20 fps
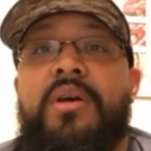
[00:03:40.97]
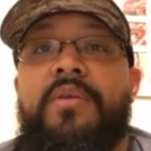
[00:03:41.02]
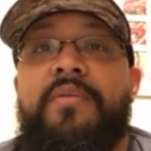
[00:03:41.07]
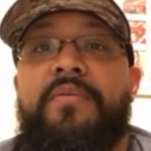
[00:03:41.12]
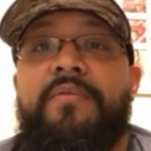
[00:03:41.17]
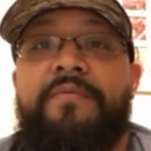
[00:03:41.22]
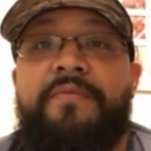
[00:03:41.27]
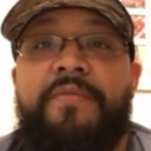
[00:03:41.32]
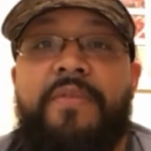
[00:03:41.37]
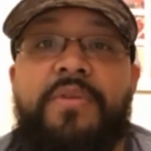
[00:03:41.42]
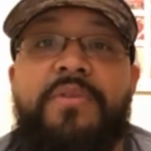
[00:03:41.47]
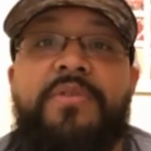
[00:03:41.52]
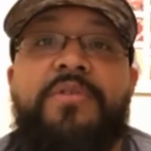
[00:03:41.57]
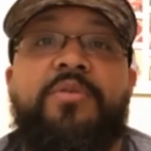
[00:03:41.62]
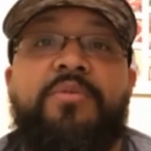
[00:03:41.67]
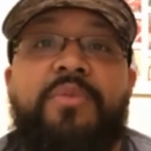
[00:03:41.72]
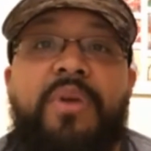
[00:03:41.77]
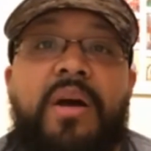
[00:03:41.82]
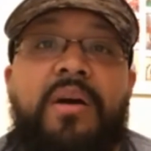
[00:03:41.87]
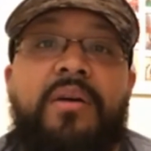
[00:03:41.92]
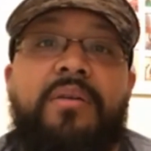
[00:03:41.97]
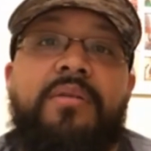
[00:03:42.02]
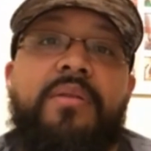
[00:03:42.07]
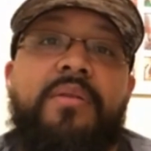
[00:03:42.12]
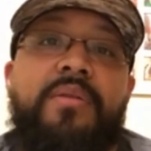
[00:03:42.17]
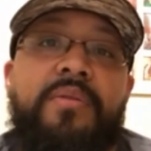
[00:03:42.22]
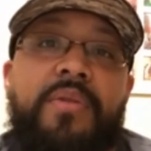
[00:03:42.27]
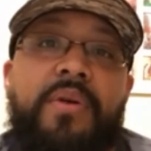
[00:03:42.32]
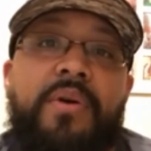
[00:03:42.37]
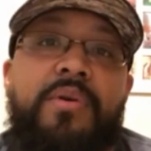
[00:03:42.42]
filter
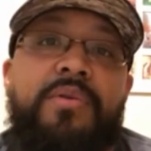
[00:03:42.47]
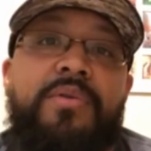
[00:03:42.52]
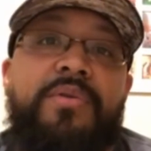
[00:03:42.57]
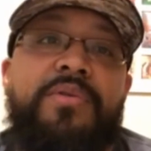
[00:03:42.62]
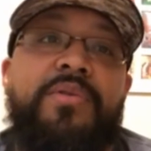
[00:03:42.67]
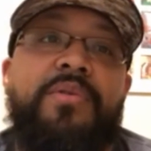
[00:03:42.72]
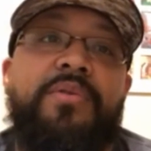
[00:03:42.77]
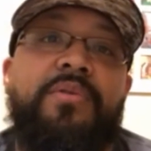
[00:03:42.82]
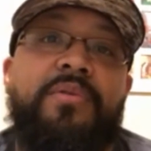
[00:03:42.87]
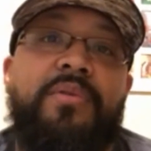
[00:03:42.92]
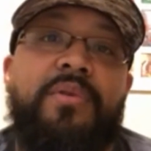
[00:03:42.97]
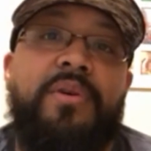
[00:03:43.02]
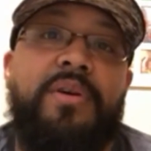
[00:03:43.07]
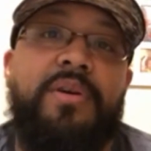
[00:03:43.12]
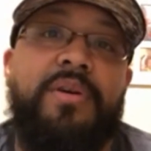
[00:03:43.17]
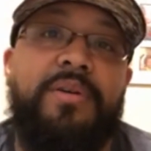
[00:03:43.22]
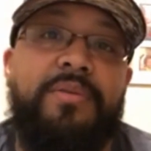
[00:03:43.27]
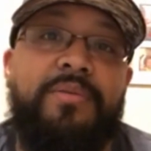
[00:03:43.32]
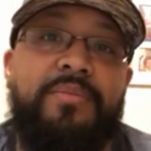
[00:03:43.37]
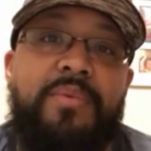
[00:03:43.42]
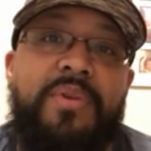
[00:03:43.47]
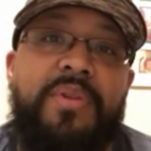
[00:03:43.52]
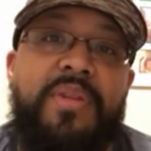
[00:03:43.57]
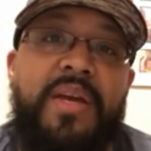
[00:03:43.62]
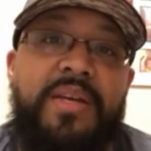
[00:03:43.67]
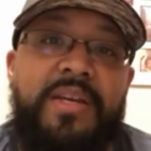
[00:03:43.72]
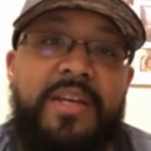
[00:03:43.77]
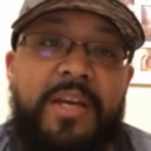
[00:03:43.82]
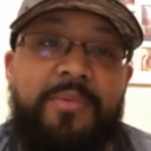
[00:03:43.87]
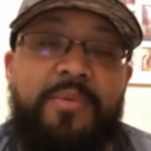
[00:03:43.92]
out those who are what
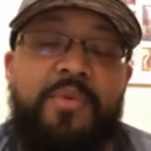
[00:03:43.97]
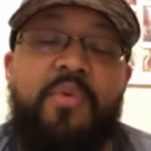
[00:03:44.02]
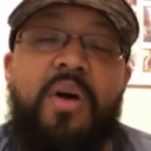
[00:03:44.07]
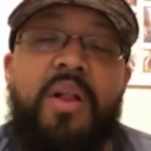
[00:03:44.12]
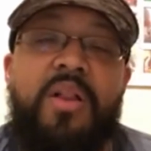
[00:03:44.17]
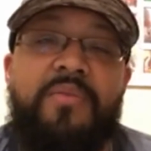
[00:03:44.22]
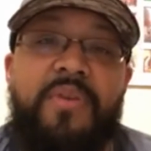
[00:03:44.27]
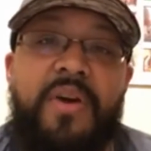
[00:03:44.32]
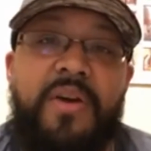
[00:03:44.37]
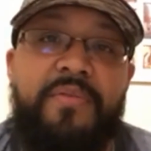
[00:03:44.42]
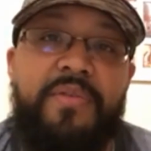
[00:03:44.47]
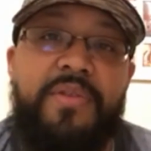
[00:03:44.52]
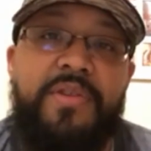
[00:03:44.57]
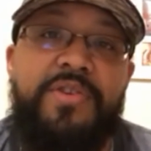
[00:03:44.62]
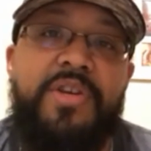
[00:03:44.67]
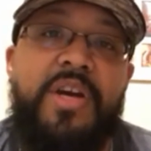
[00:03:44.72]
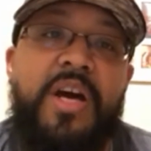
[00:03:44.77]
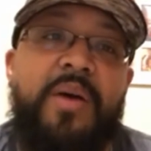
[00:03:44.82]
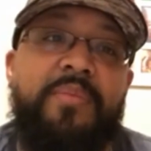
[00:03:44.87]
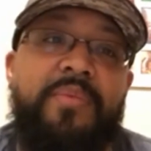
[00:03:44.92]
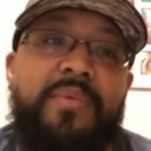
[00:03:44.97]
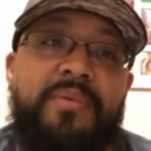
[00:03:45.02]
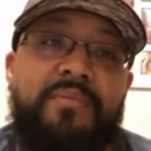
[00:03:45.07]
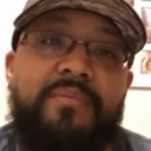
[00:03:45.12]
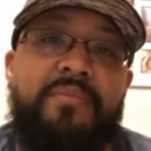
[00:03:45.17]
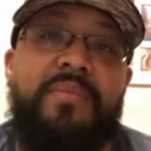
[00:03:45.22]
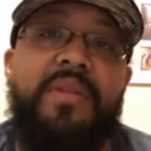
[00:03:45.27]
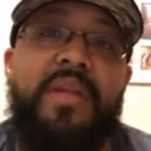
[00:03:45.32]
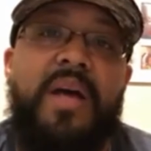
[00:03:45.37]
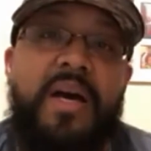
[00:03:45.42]
they deem qualified for the job
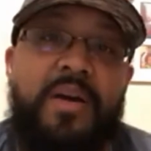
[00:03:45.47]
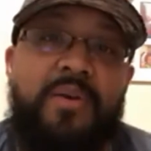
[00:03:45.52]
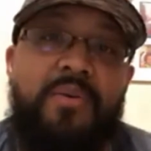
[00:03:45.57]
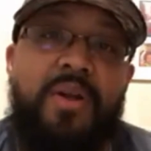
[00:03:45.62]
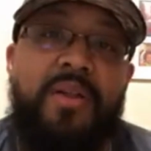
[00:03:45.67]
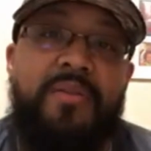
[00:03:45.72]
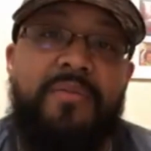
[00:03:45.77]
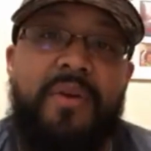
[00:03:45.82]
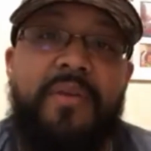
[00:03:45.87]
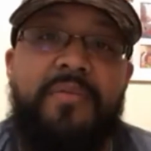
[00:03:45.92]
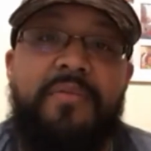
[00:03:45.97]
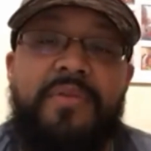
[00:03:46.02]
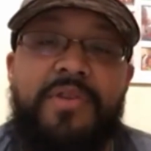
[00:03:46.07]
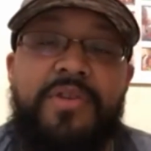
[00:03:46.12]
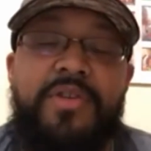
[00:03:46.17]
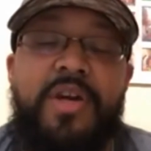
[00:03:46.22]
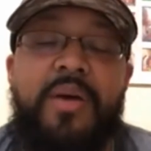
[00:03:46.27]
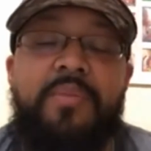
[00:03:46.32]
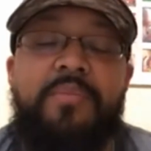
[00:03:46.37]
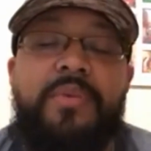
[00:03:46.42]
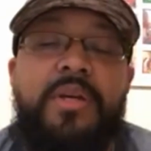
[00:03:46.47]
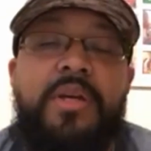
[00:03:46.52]
and not qualified for the job.